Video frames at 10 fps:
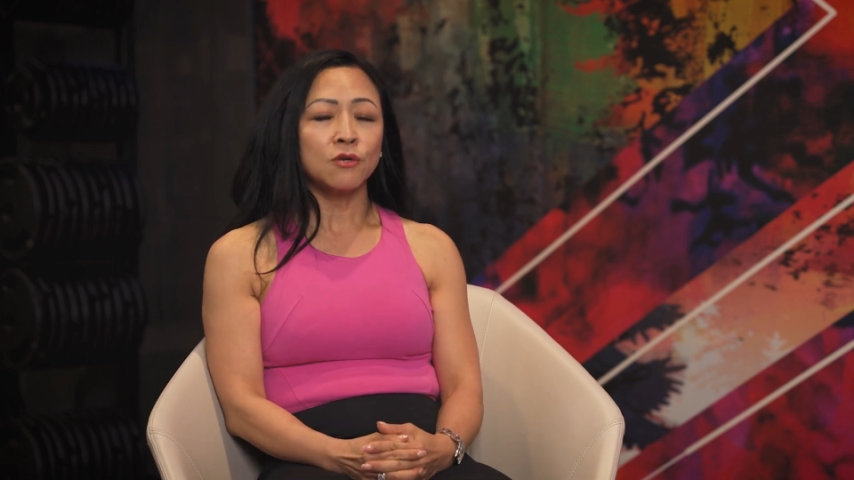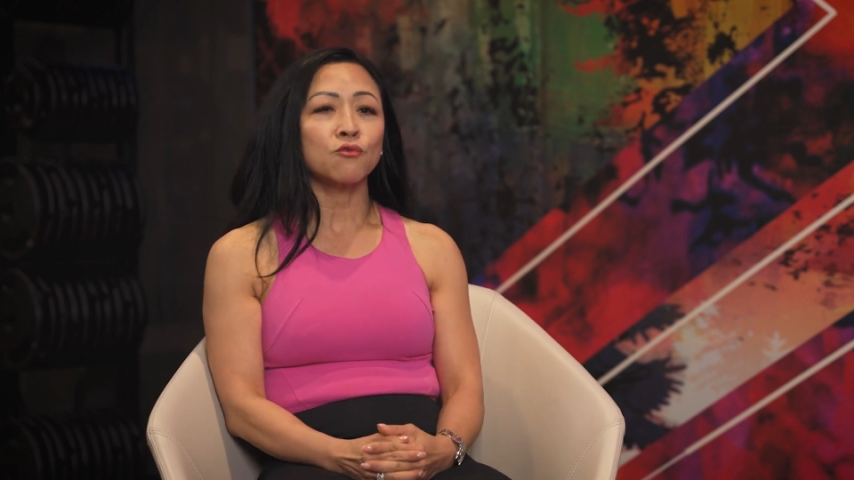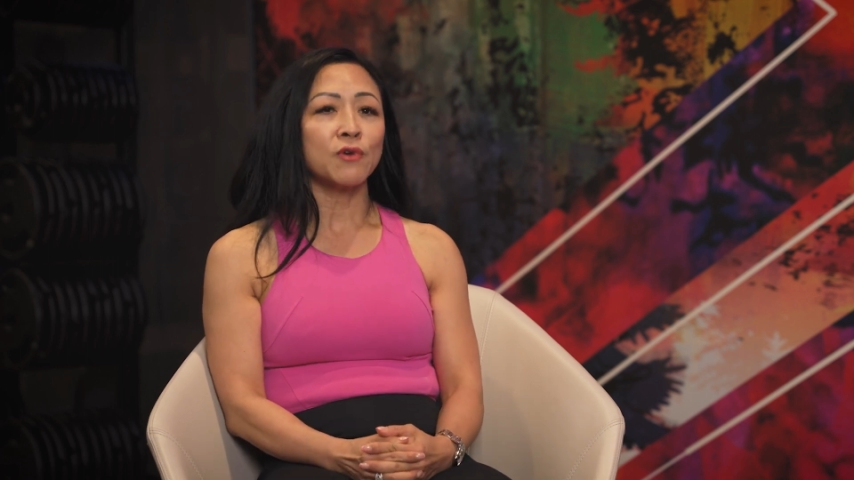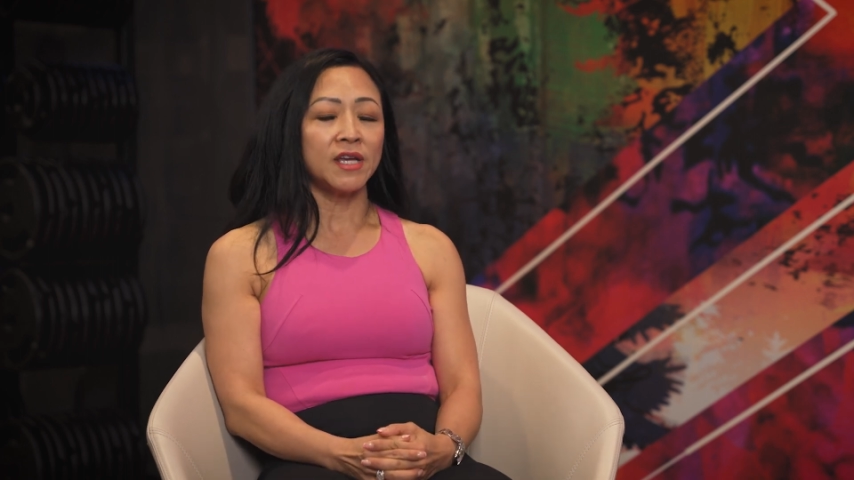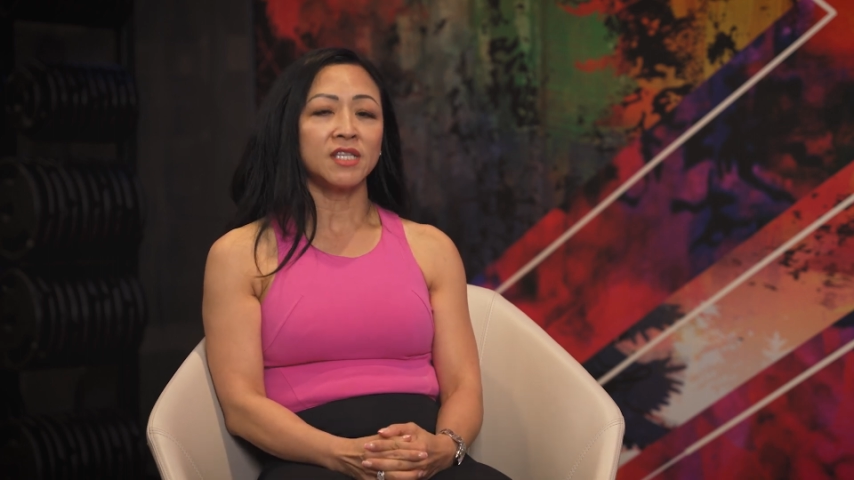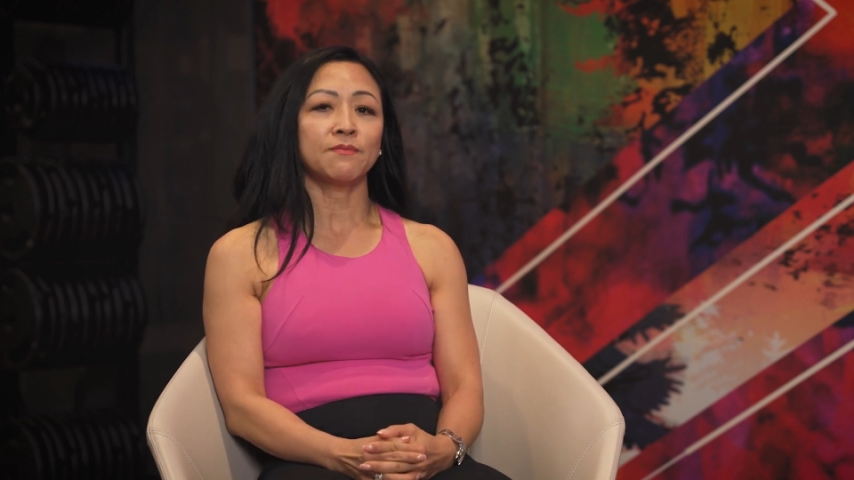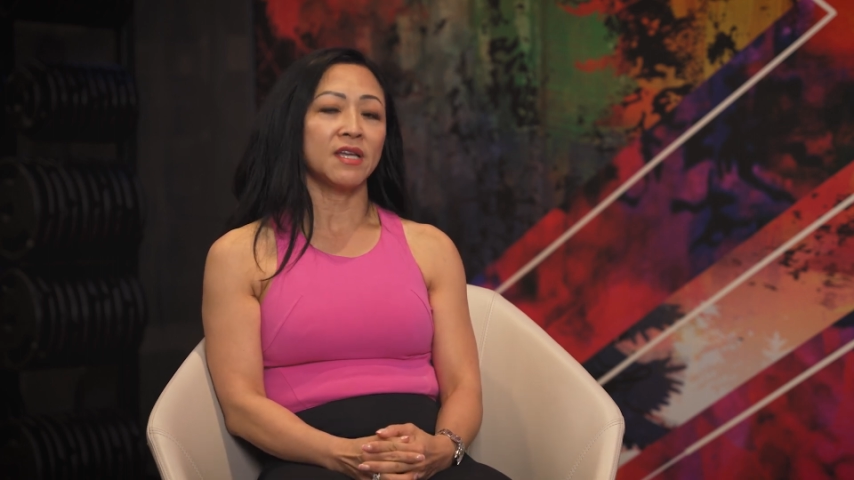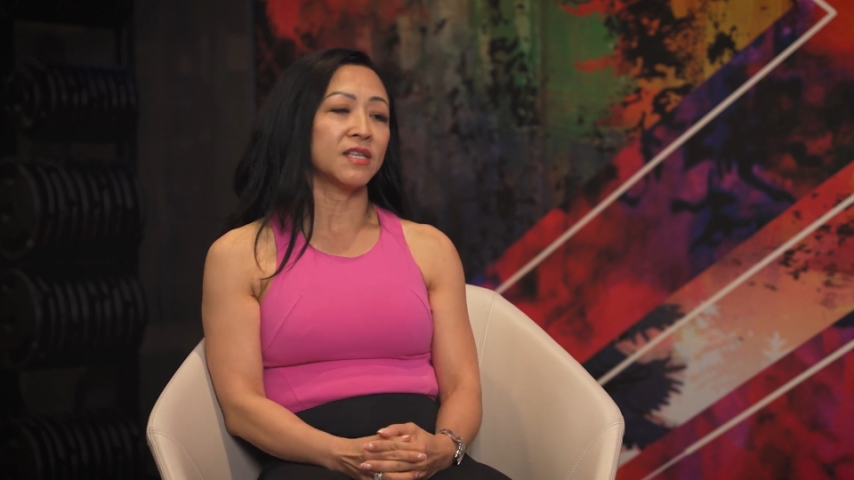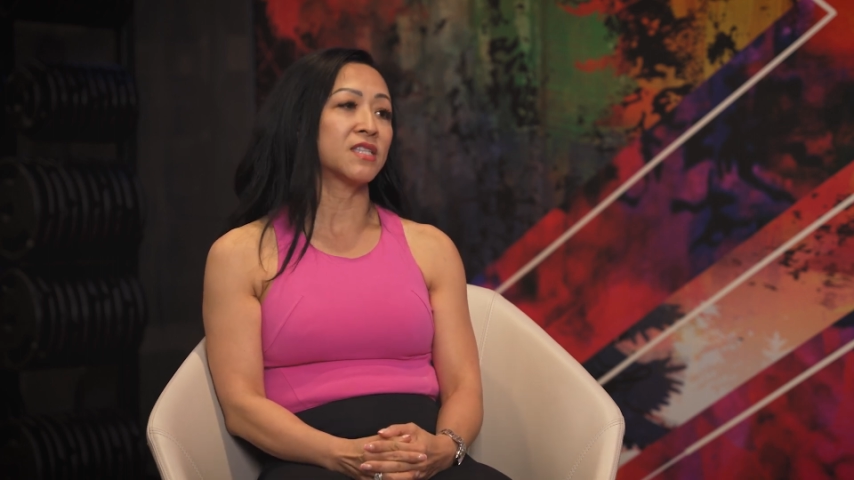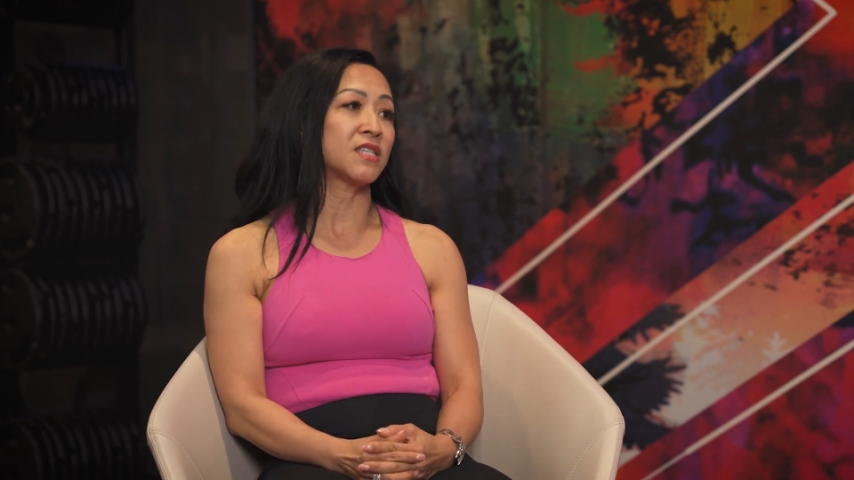great
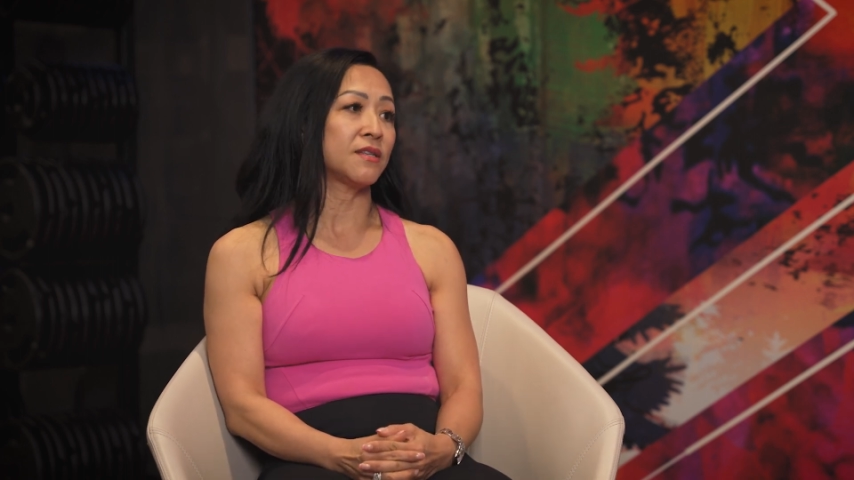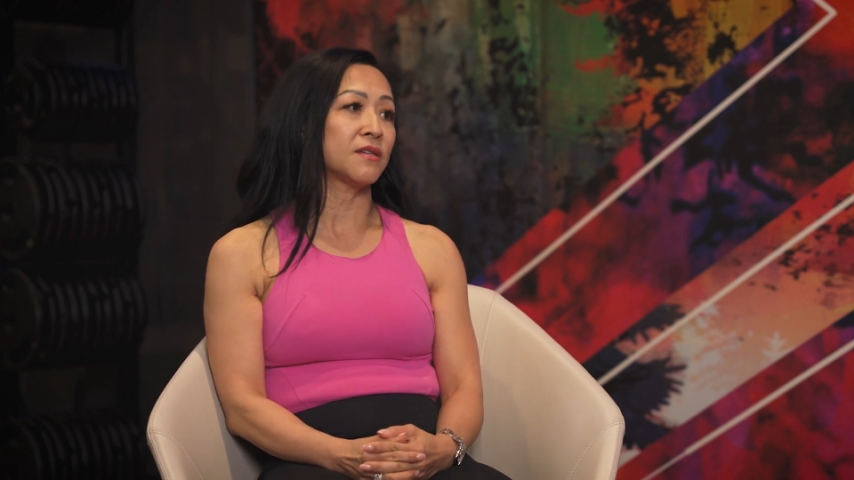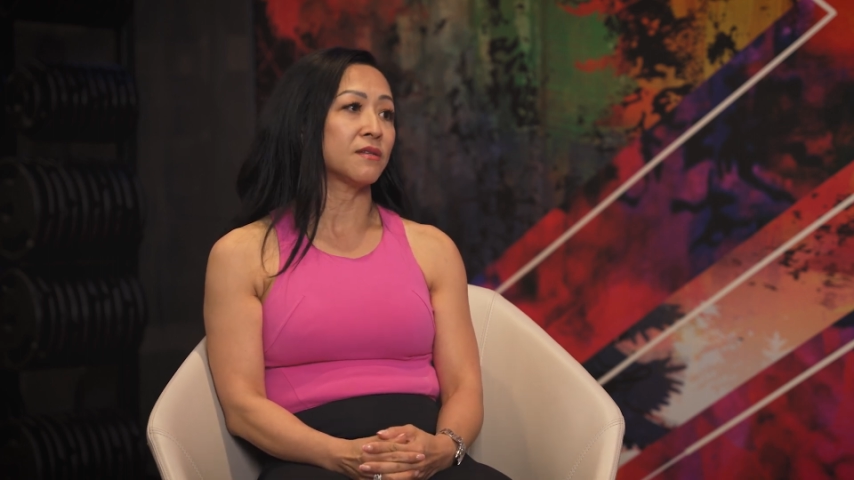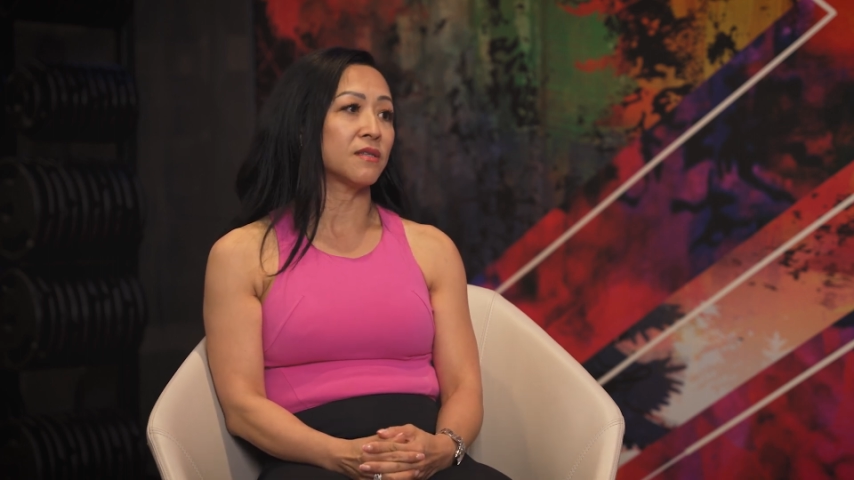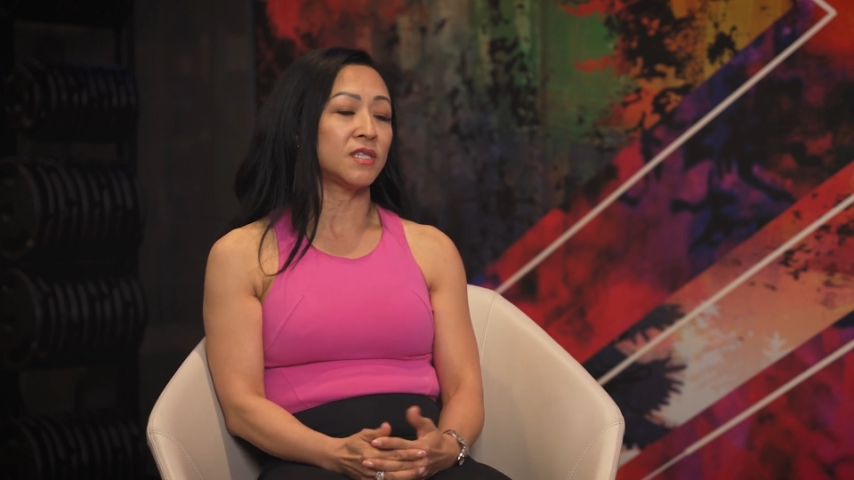place to